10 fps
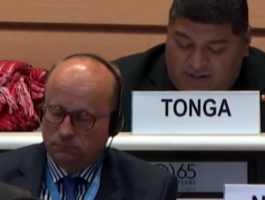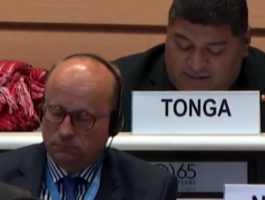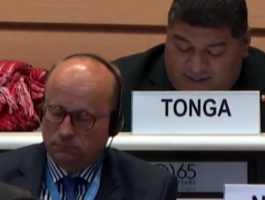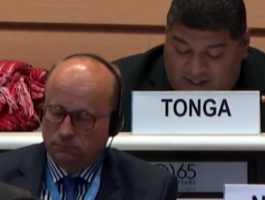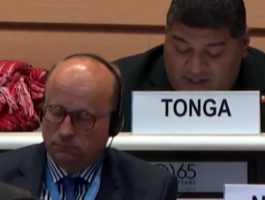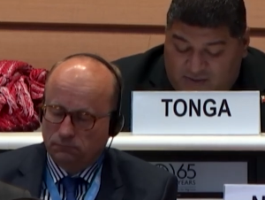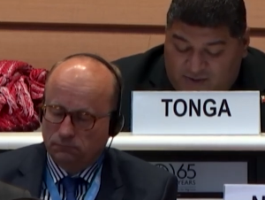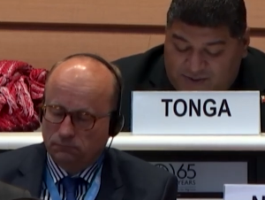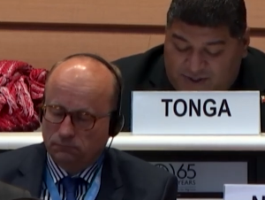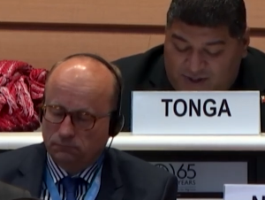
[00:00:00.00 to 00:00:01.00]
Speaker 1: The Kingdom
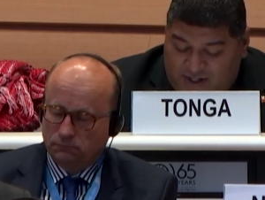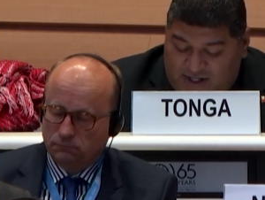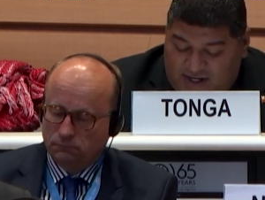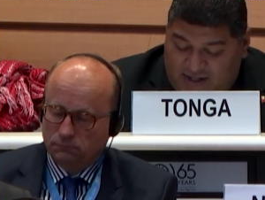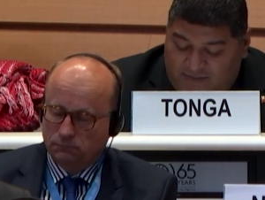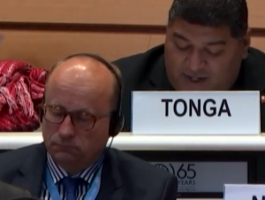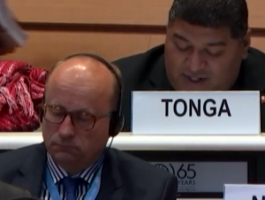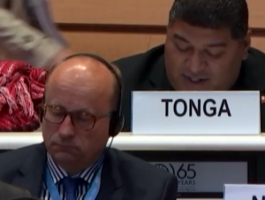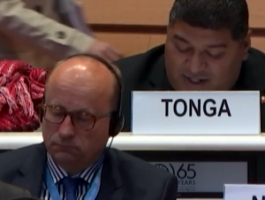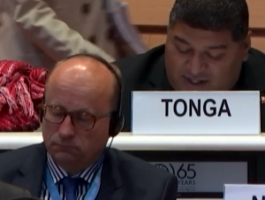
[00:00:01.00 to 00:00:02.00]
of Tonga, like
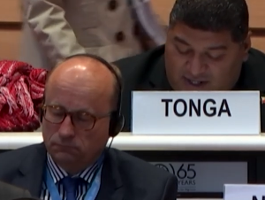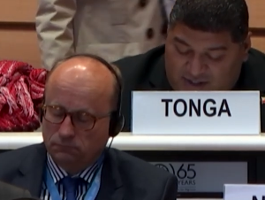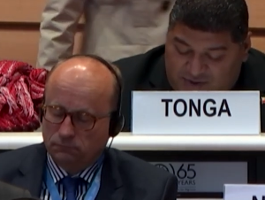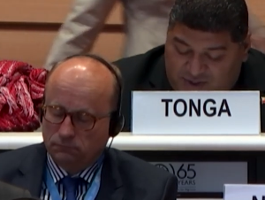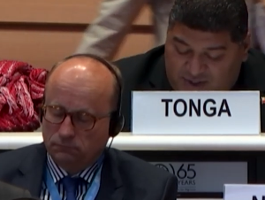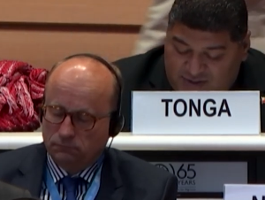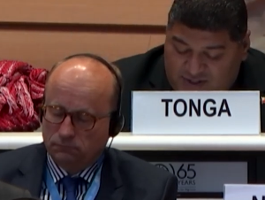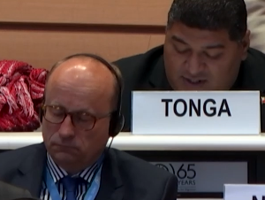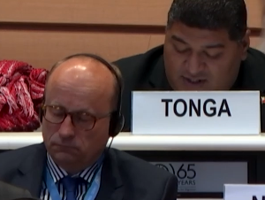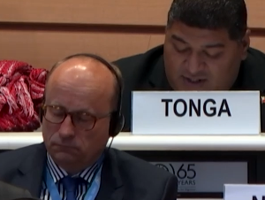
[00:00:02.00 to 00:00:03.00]
many other countries,
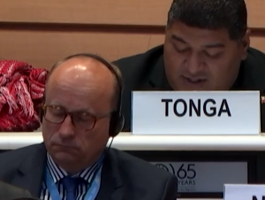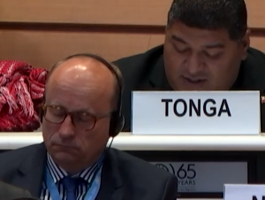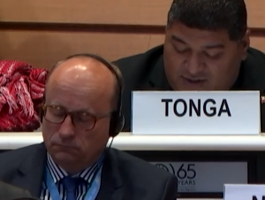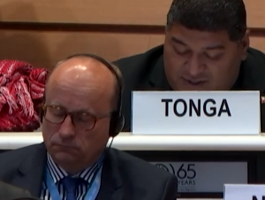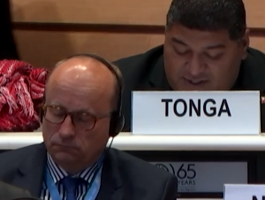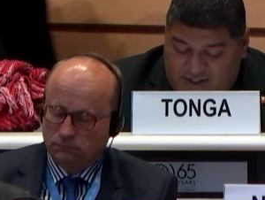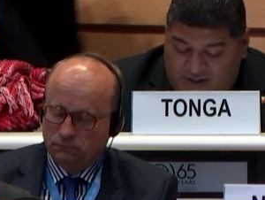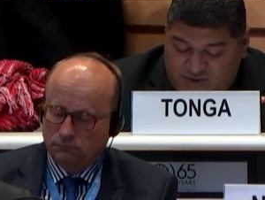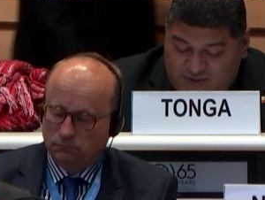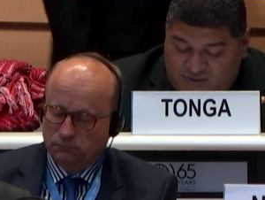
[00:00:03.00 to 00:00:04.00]

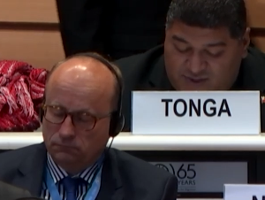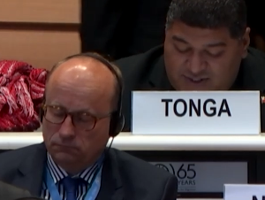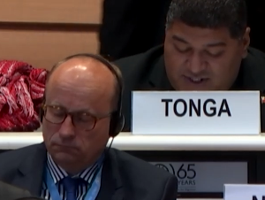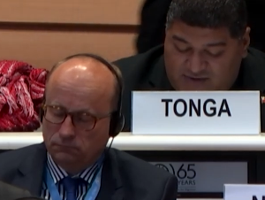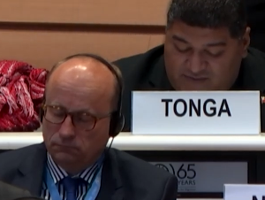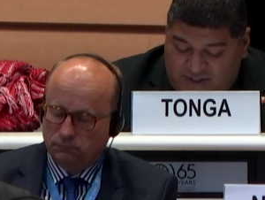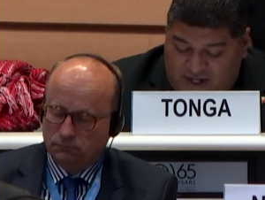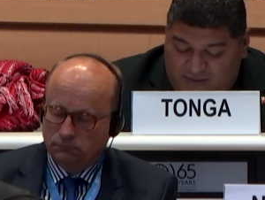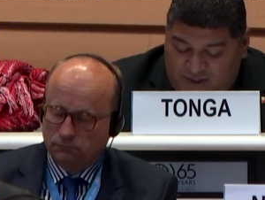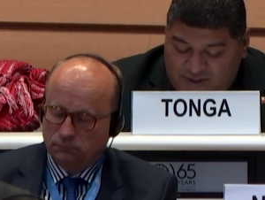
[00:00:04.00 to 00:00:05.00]
continues to receive
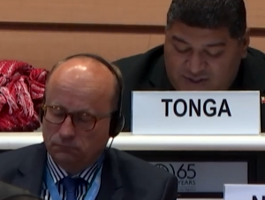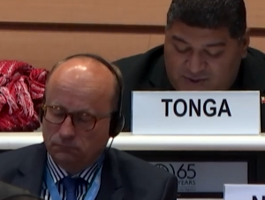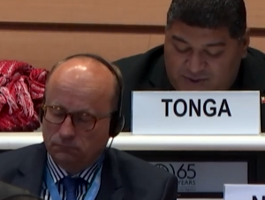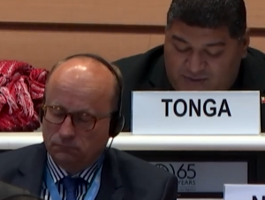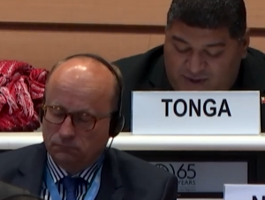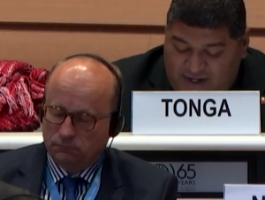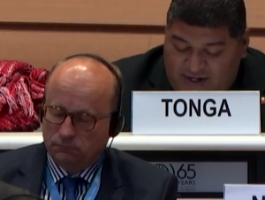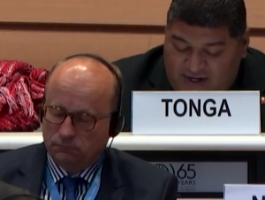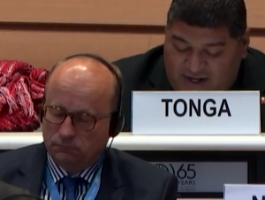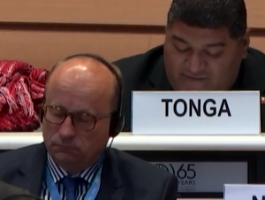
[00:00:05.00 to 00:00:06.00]
numbers of
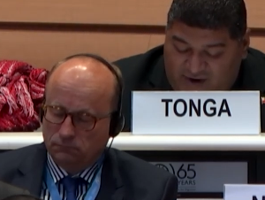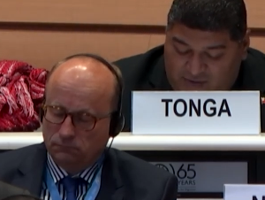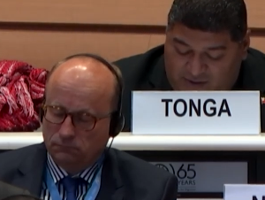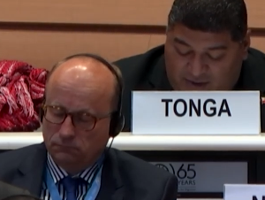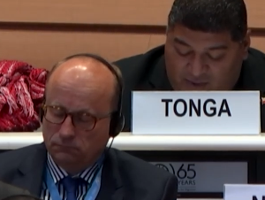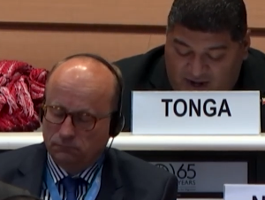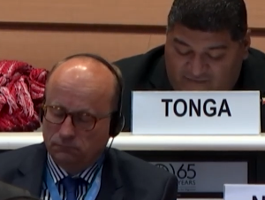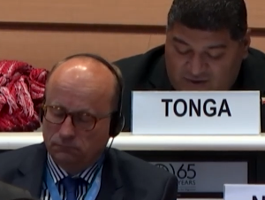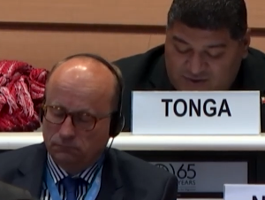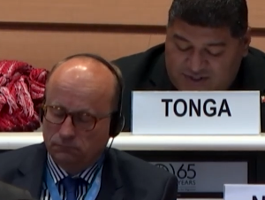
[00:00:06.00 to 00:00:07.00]
irregular
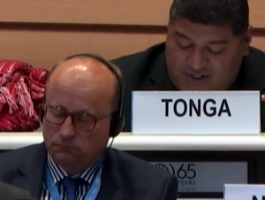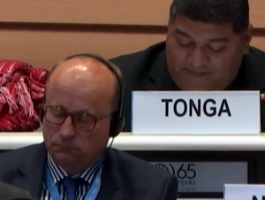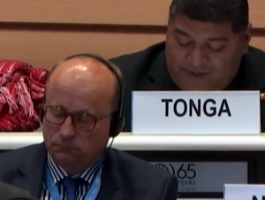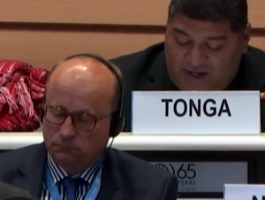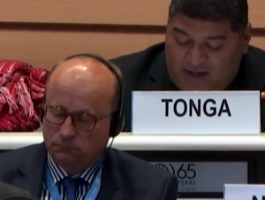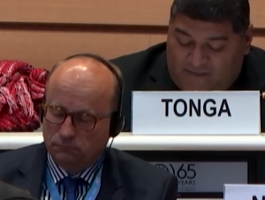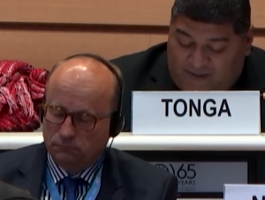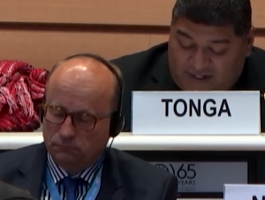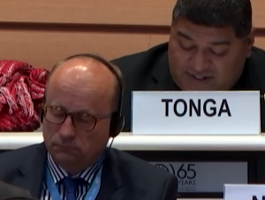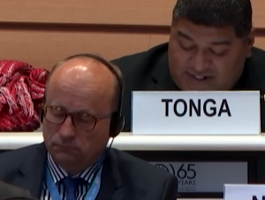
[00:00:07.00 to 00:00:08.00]
arrivals
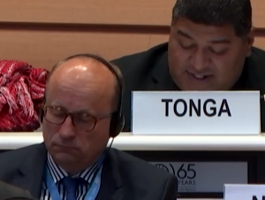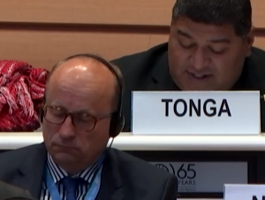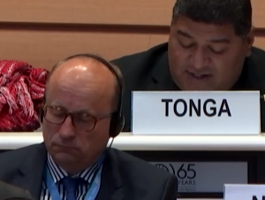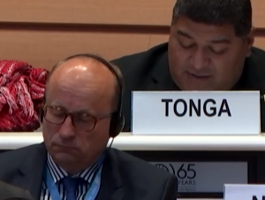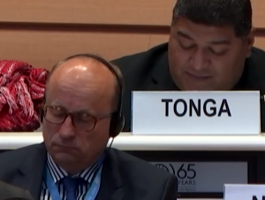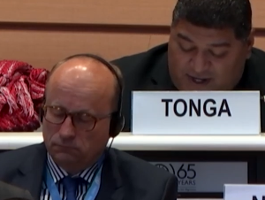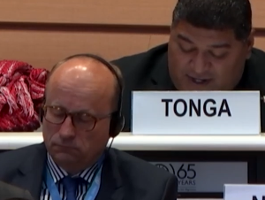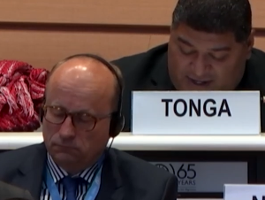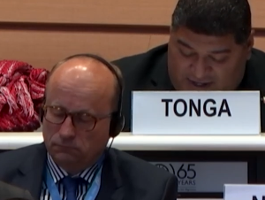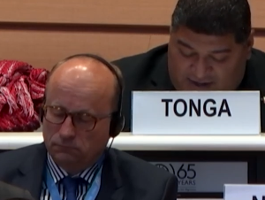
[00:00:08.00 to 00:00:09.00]
by sea and
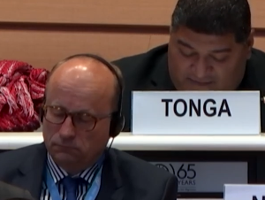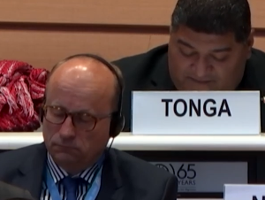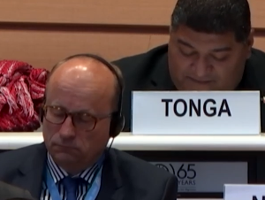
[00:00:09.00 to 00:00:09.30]
by air.